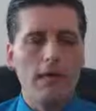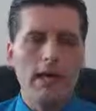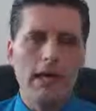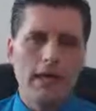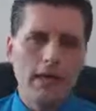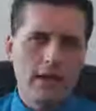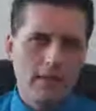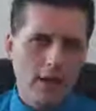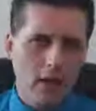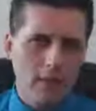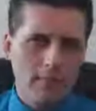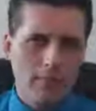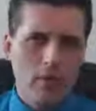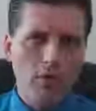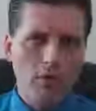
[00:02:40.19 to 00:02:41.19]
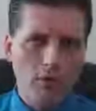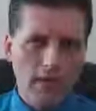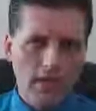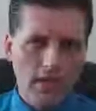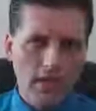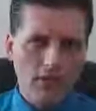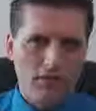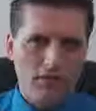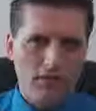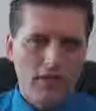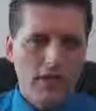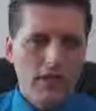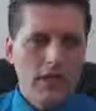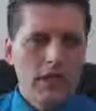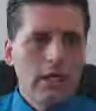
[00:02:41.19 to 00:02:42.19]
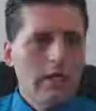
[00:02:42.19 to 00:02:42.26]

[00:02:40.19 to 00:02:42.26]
getting on board with this.